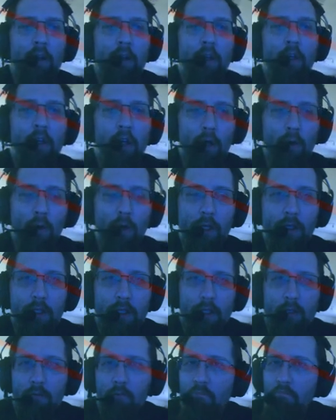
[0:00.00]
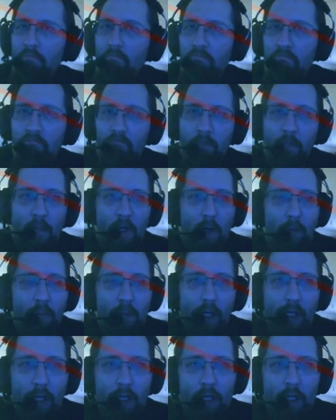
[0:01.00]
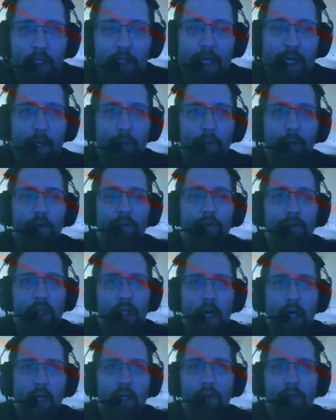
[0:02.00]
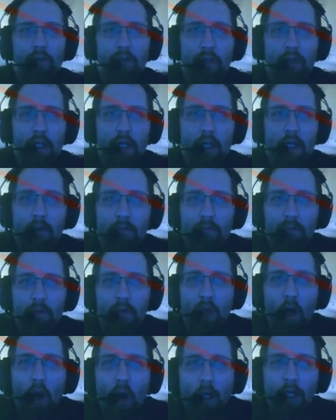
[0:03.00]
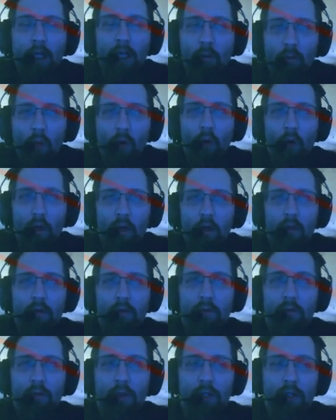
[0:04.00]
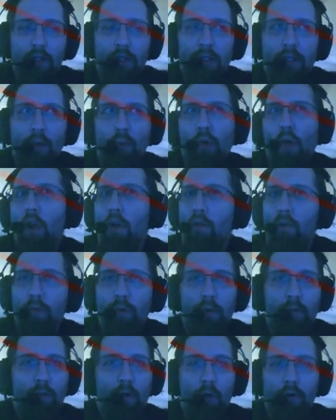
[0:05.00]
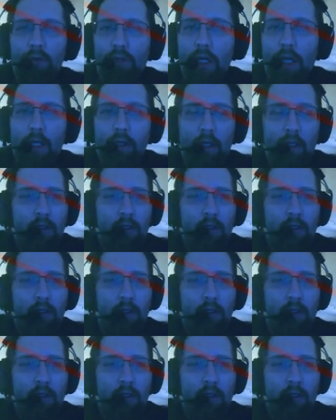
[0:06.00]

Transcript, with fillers: You know what's a bigger example of change than talking more, which is the problem with Mojang.